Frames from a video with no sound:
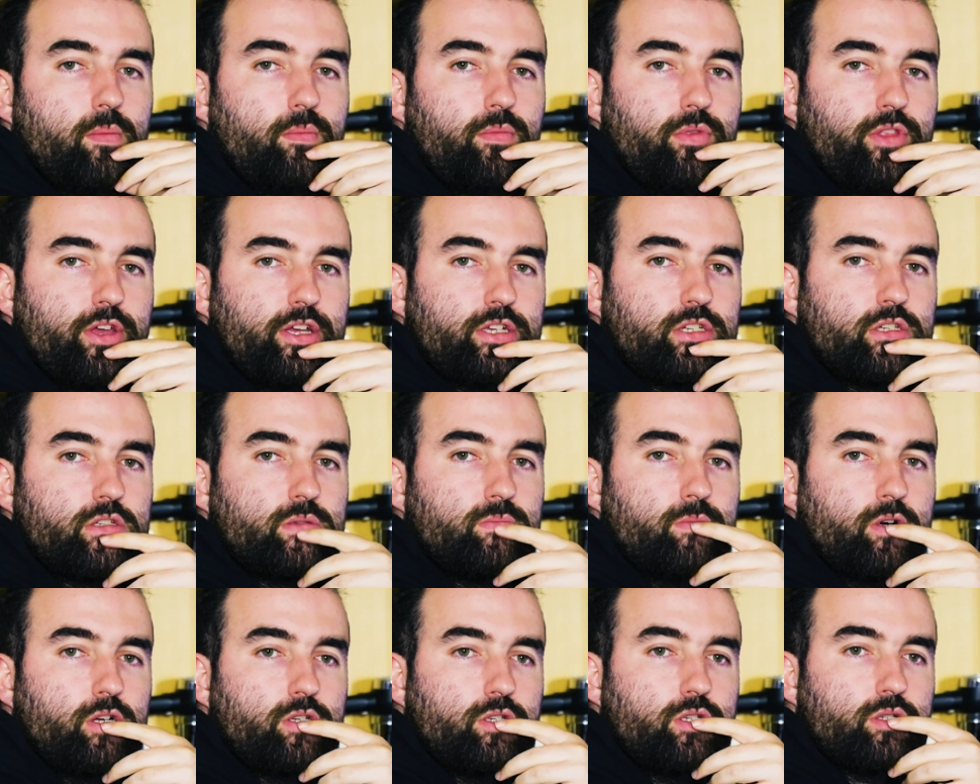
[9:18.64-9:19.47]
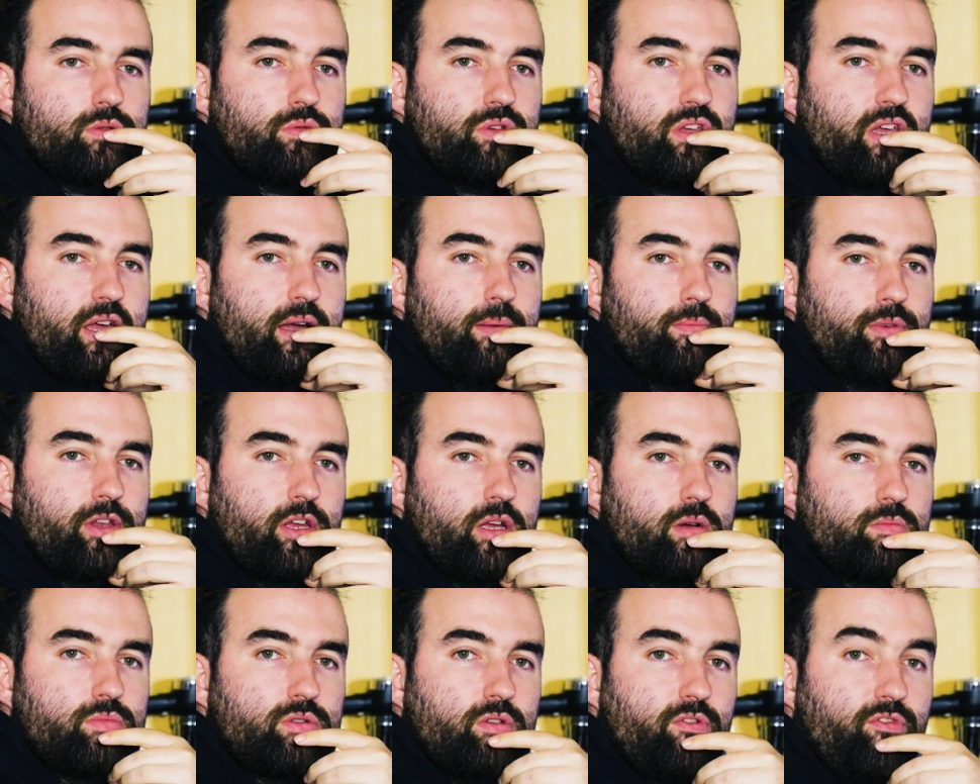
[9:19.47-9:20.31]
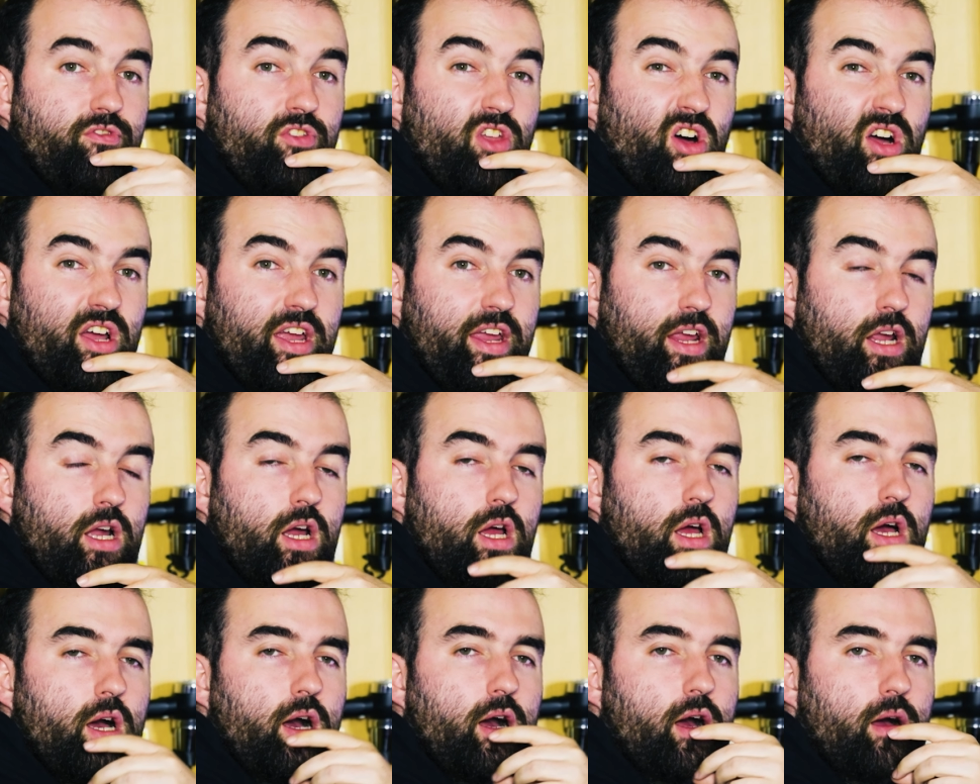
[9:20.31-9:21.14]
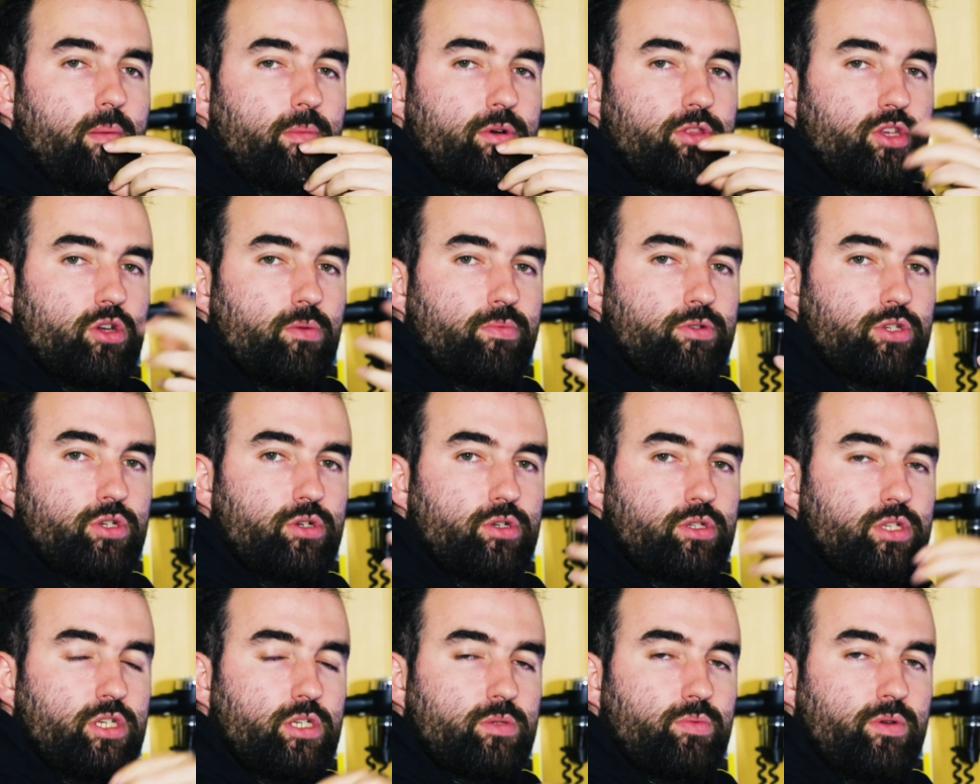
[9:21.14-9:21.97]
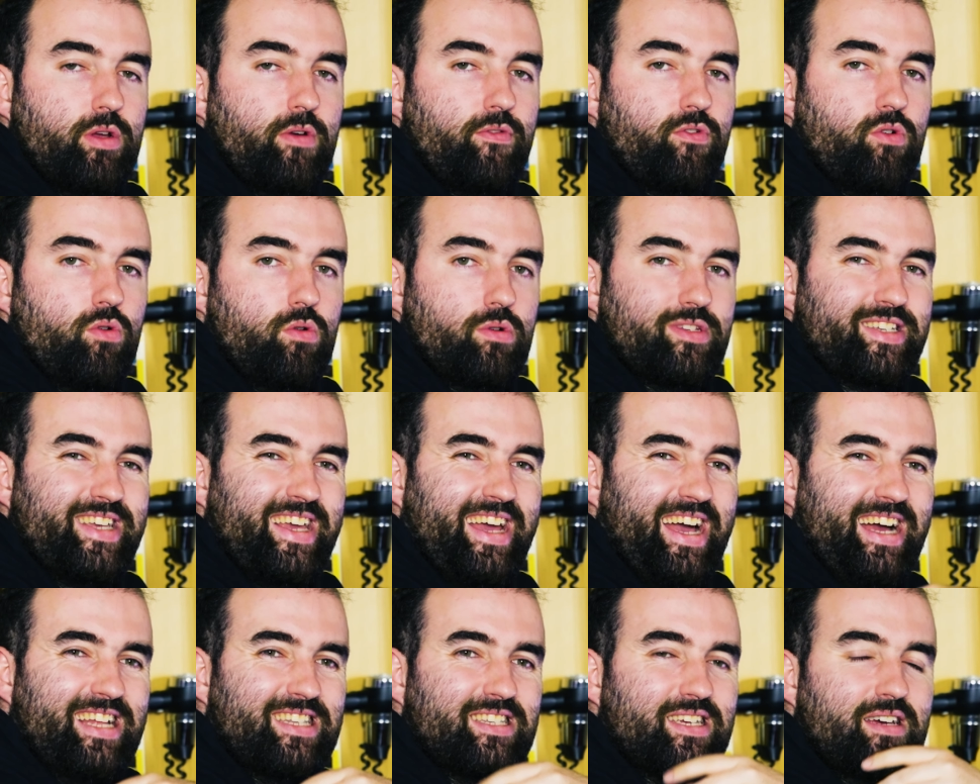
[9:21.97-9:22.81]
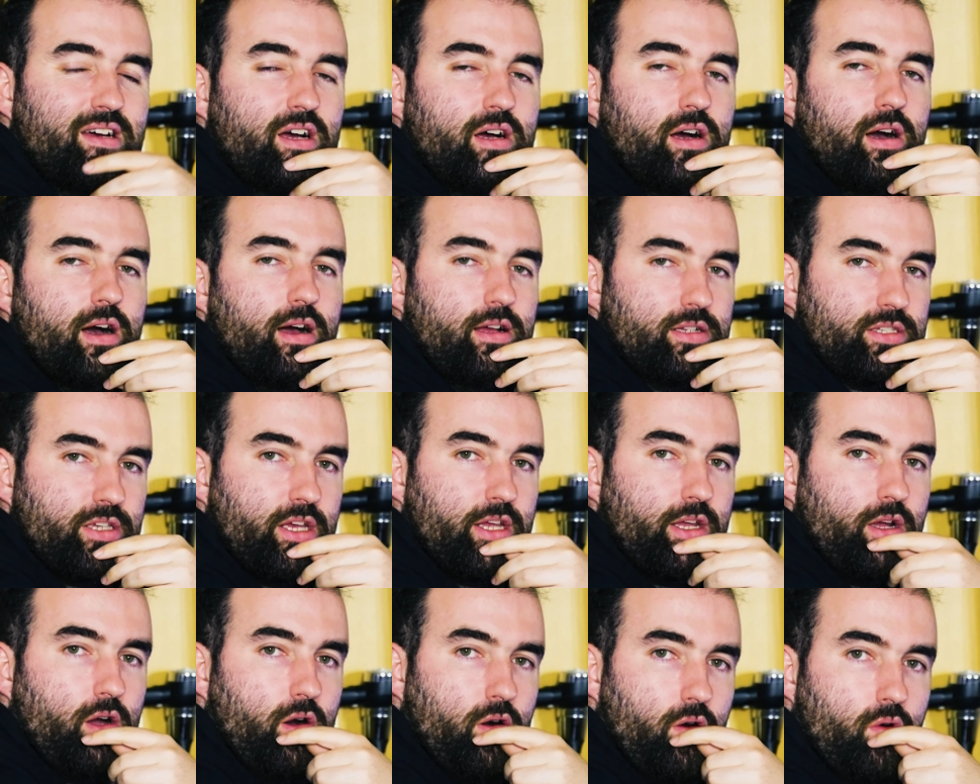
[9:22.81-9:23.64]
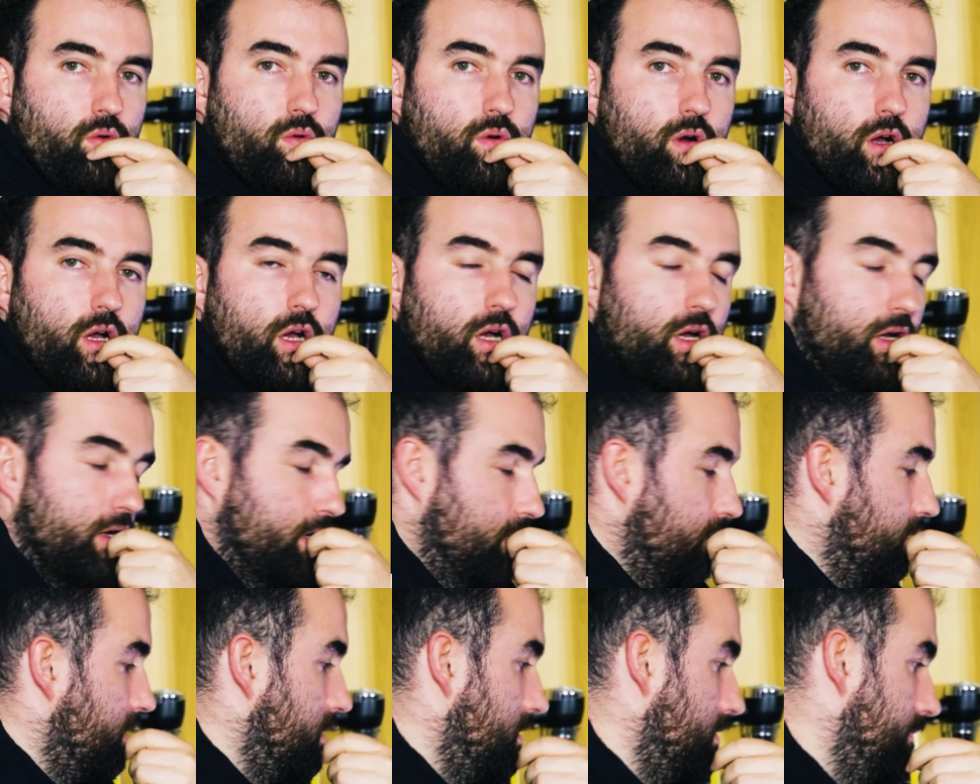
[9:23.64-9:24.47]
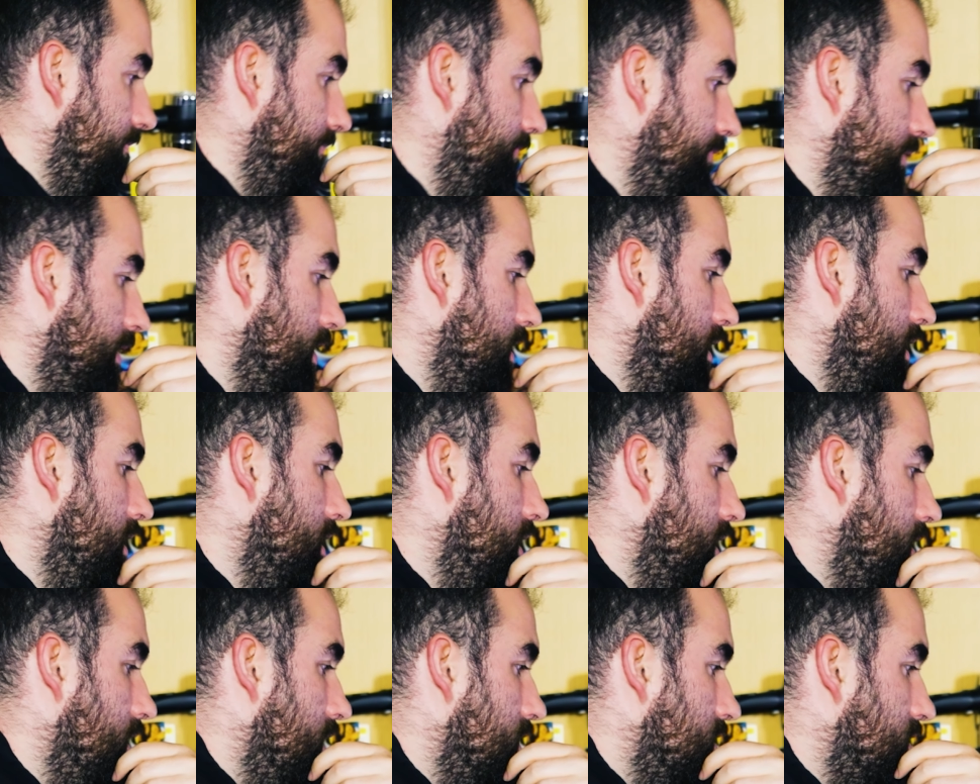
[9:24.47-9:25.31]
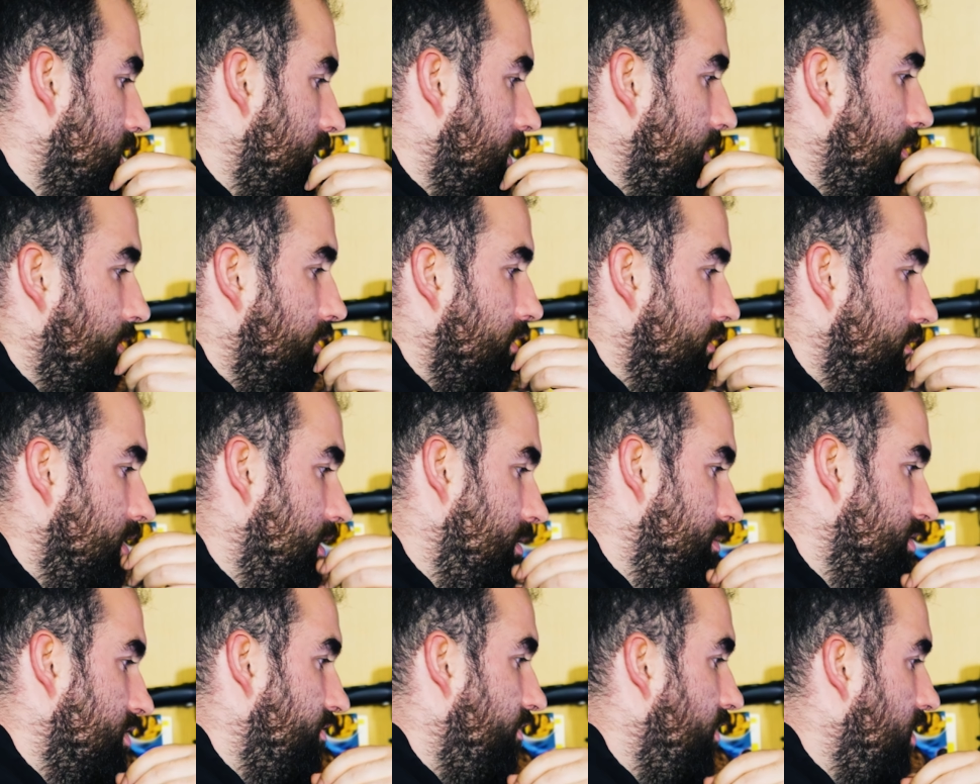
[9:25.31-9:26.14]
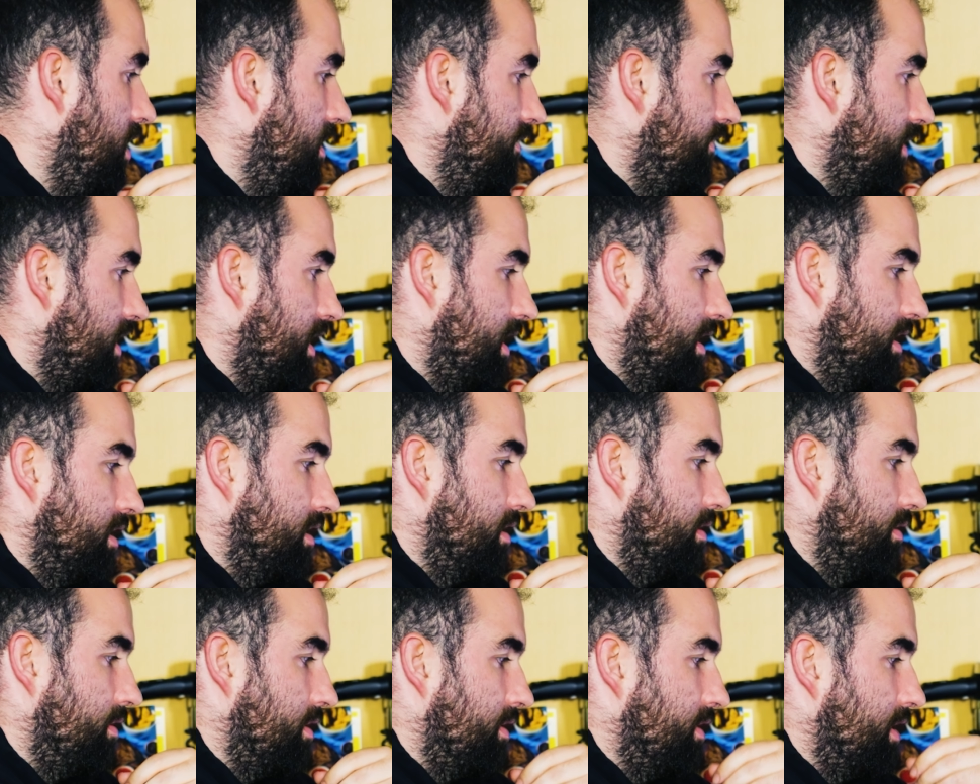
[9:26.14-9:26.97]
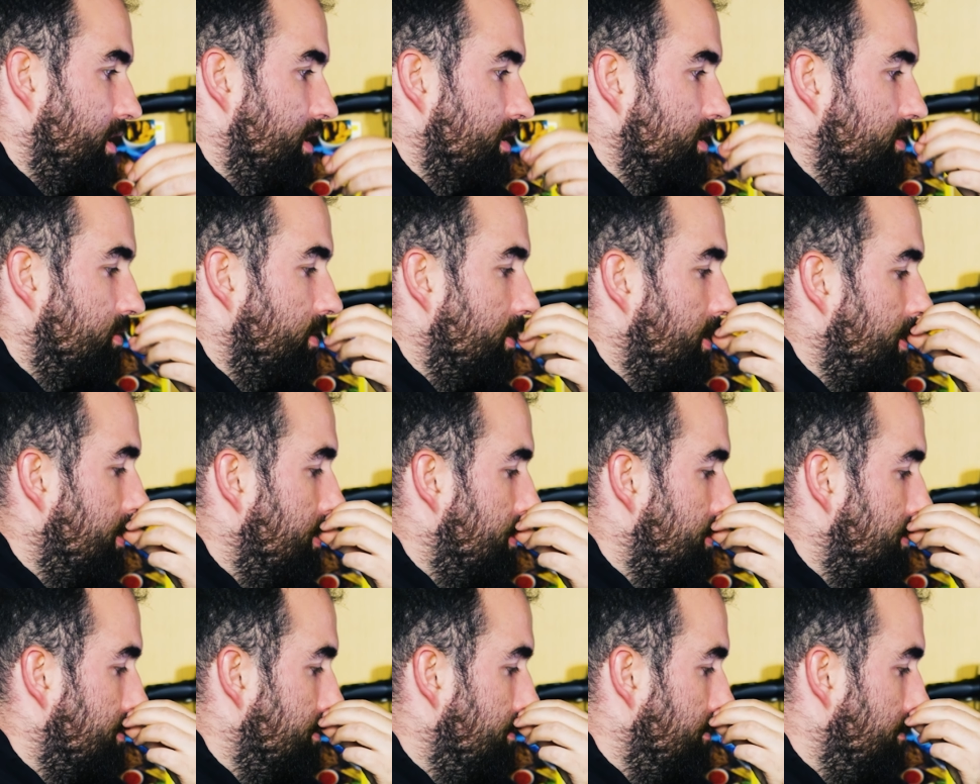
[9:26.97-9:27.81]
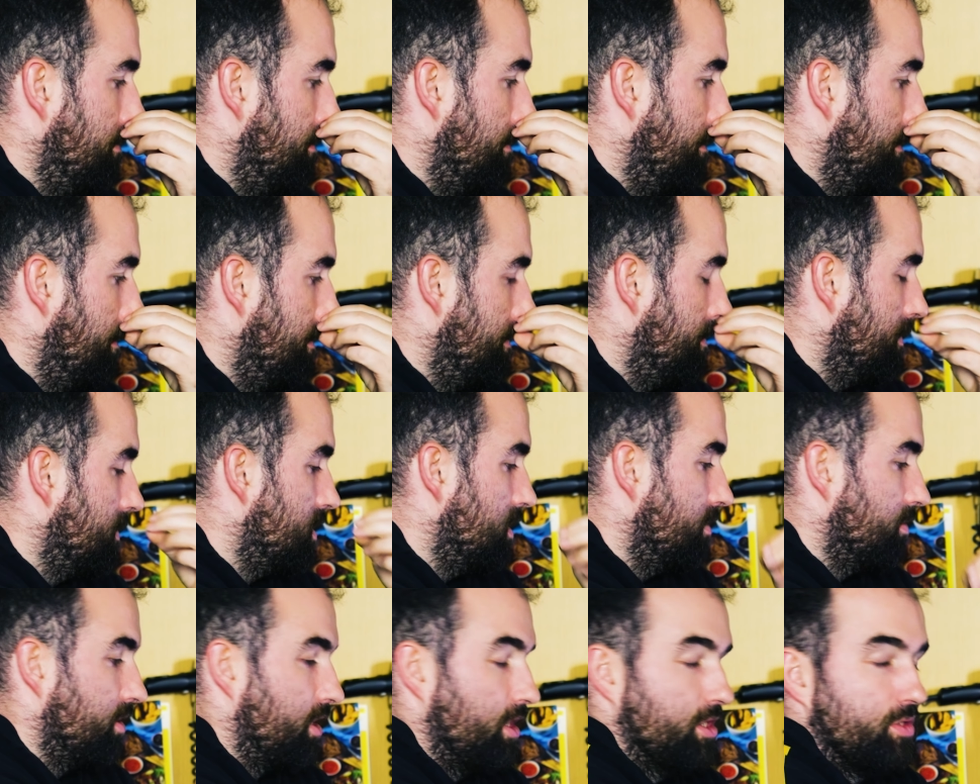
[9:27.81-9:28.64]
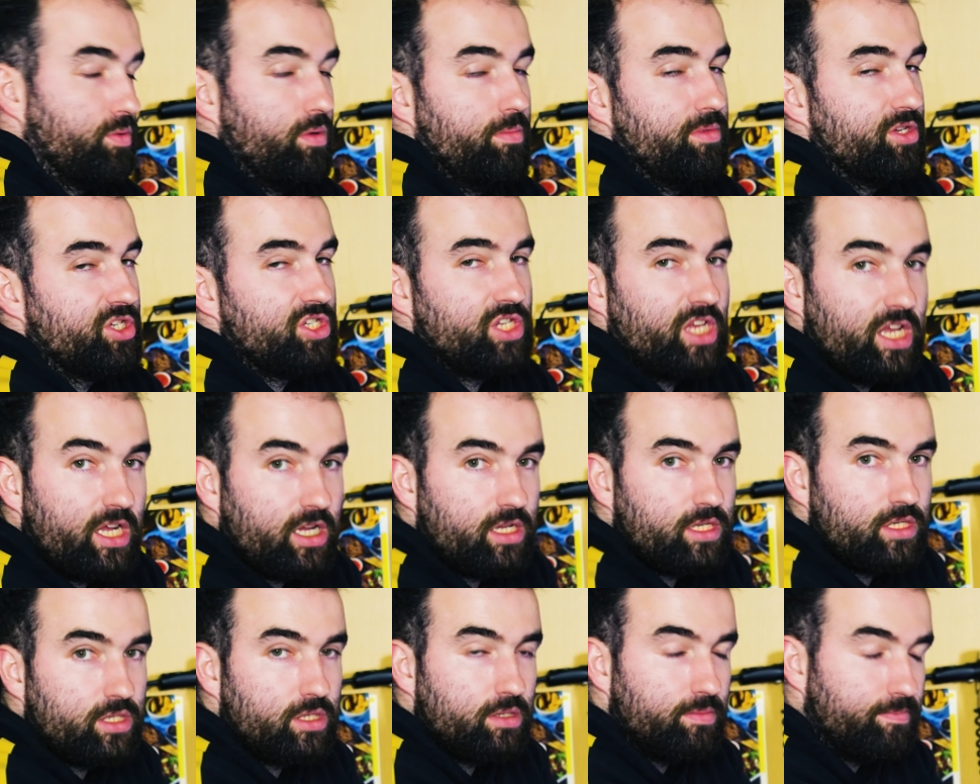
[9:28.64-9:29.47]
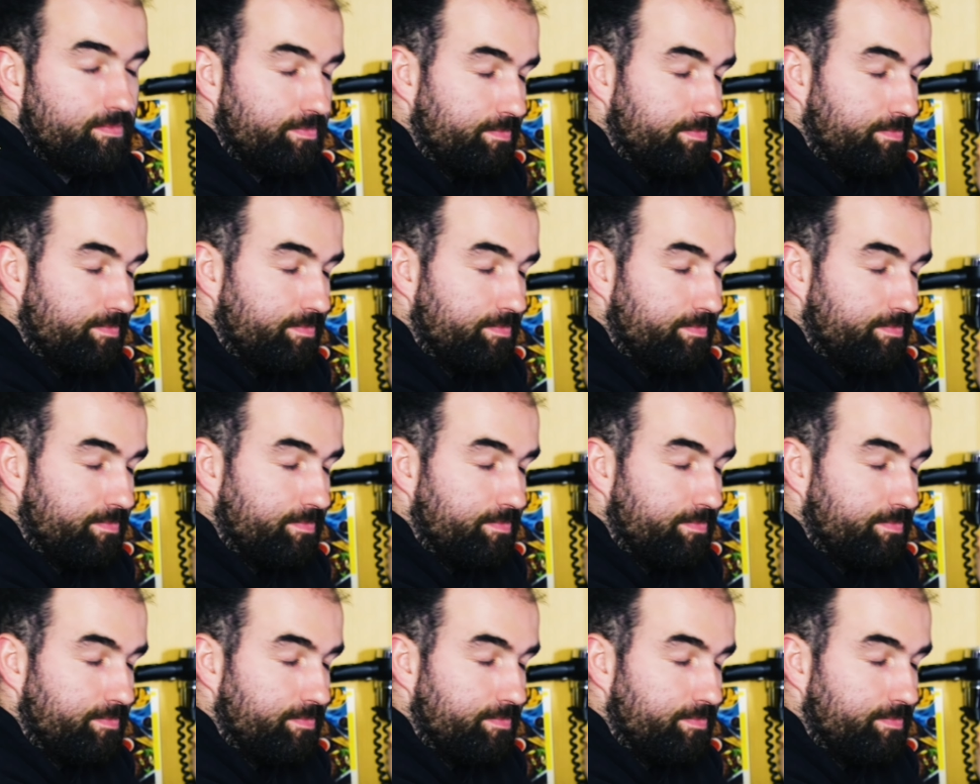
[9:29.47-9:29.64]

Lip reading: this as much as we can when it comes to flying and the opportunities we of course get as a whole. So again, we're on image 5. Again, I don't think that needs tweaking at all. So I'm going to go to image 6.